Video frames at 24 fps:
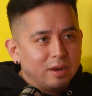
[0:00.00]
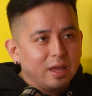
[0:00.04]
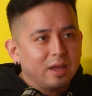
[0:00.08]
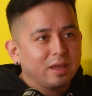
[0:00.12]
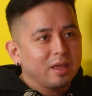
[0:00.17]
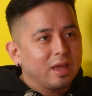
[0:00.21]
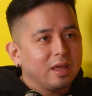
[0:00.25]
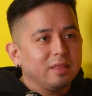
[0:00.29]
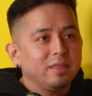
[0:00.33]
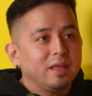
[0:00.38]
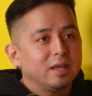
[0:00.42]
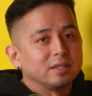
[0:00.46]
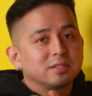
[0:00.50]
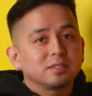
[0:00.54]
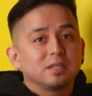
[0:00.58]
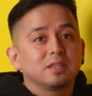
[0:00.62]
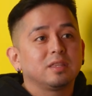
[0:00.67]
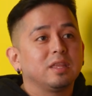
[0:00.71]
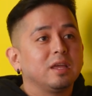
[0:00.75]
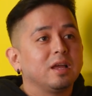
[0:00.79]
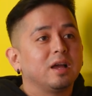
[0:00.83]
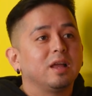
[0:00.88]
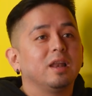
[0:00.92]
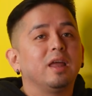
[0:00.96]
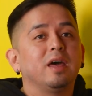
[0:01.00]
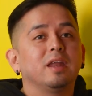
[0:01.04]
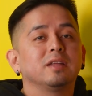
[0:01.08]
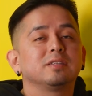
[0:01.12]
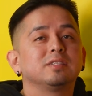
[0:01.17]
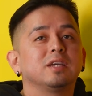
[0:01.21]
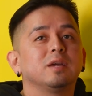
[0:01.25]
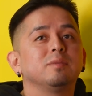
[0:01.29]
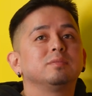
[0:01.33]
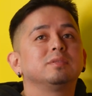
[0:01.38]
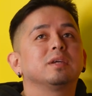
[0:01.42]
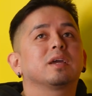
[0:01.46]
Like, and that's the thing. A lot of
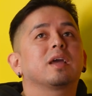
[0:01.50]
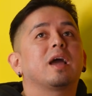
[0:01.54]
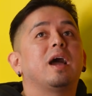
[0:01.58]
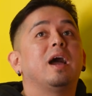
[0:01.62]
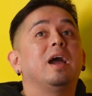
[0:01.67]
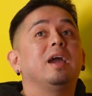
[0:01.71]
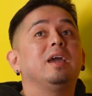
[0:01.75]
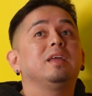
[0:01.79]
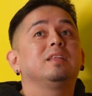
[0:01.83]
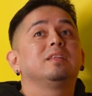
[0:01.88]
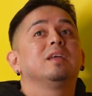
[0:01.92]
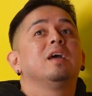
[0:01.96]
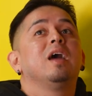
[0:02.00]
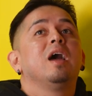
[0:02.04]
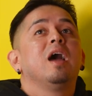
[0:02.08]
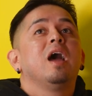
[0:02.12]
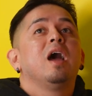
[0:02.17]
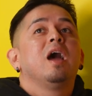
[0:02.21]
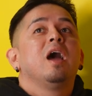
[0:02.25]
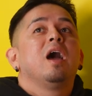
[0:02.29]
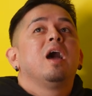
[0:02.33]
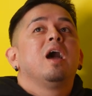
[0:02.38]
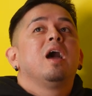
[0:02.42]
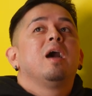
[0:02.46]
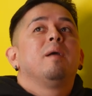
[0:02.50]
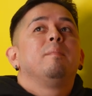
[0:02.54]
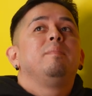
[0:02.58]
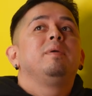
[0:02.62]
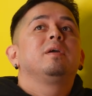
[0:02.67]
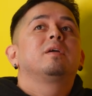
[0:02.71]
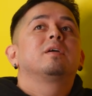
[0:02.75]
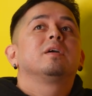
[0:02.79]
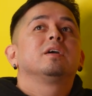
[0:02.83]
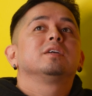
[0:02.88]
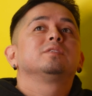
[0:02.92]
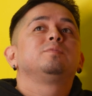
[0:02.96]
times, like
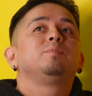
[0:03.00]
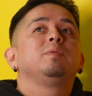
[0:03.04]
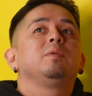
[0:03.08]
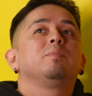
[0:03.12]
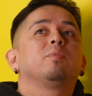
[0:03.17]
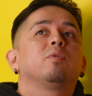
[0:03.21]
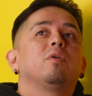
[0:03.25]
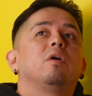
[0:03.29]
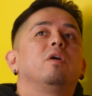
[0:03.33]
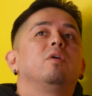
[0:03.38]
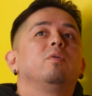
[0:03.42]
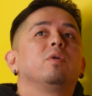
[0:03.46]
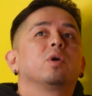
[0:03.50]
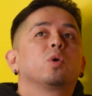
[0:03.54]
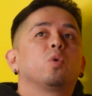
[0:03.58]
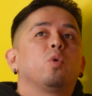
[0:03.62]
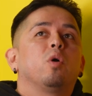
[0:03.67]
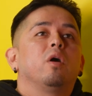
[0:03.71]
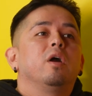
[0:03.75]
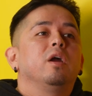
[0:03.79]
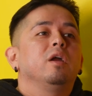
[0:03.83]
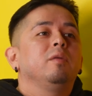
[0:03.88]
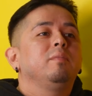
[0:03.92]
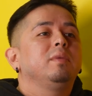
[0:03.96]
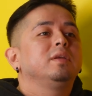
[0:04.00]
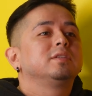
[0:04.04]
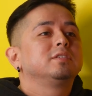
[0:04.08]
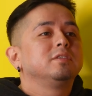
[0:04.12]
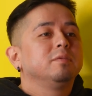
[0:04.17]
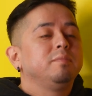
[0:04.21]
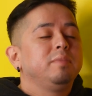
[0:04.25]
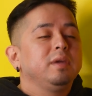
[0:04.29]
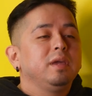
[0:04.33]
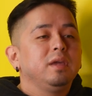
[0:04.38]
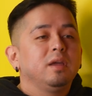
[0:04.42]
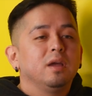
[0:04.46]
because people are requiring me
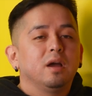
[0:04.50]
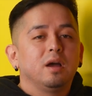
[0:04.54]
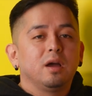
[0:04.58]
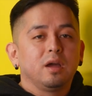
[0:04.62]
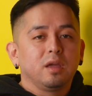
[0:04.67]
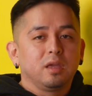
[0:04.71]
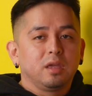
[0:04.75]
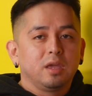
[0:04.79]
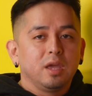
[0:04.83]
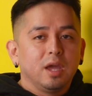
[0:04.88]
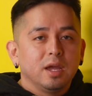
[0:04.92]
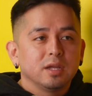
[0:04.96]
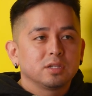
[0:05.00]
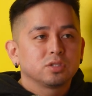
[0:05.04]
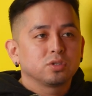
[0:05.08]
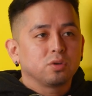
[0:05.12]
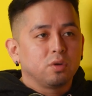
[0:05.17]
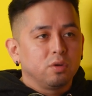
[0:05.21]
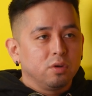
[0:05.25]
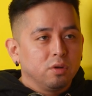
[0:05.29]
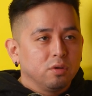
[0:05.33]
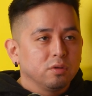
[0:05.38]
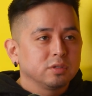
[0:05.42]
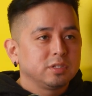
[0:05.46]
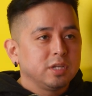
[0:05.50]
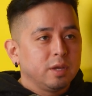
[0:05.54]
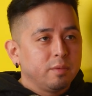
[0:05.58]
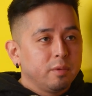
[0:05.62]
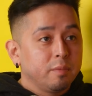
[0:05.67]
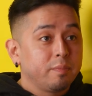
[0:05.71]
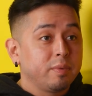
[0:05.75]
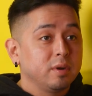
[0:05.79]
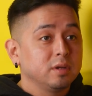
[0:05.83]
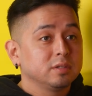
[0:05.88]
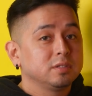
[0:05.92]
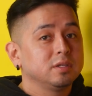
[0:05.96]
to be a yes or no type
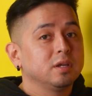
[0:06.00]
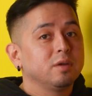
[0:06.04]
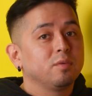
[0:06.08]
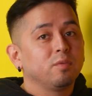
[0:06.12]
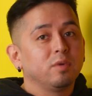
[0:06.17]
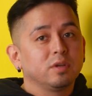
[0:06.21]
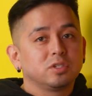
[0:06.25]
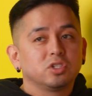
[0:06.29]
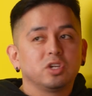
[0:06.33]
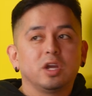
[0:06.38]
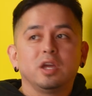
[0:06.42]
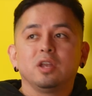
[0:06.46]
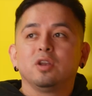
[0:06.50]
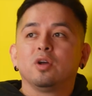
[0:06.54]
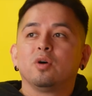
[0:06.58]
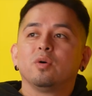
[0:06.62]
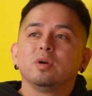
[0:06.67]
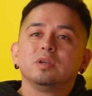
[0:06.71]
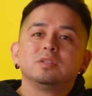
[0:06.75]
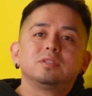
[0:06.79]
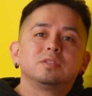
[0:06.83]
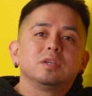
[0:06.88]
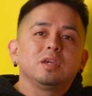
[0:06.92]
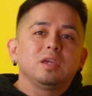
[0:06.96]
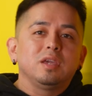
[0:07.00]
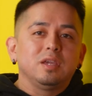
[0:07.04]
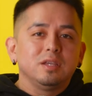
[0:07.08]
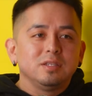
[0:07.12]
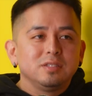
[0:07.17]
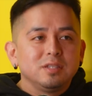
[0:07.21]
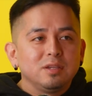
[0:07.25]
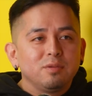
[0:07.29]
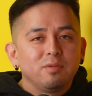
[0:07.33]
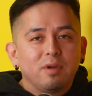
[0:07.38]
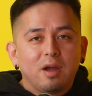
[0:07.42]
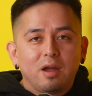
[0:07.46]
of person, which I know is the
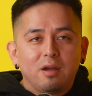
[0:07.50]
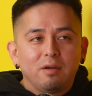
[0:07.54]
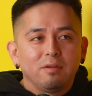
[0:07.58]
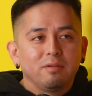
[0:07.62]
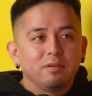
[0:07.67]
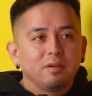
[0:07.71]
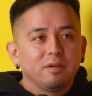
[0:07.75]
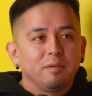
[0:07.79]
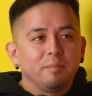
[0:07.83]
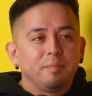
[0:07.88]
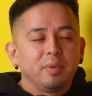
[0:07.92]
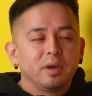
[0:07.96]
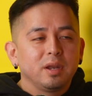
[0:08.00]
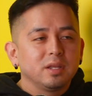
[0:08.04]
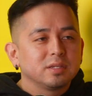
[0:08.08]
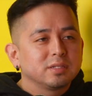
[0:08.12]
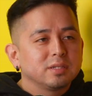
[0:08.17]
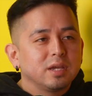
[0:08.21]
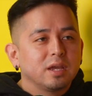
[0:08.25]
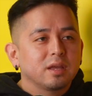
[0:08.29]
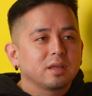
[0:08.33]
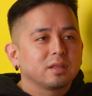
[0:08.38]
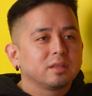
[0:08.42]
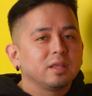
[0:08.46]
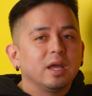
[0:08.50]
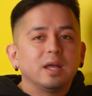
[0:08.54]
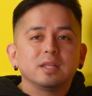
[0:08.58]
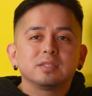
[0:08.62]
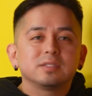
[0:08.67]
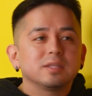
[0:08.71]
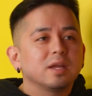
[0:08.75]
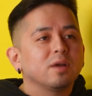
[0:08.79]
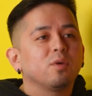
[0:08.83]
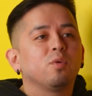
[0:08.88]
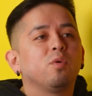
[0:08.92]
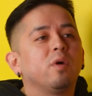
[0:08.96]
easy route, but it's like,
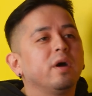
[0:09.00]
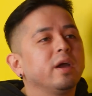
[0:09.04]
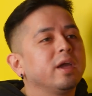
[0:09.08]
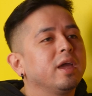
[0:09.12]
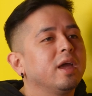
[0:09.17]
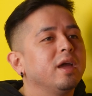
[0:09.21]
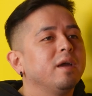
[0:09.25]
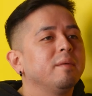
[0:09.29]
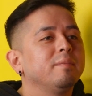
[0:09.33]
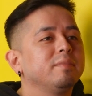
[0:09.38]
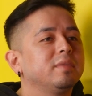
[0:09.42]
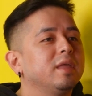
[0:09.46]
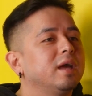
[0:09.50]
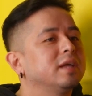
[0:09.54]
that's not who I am.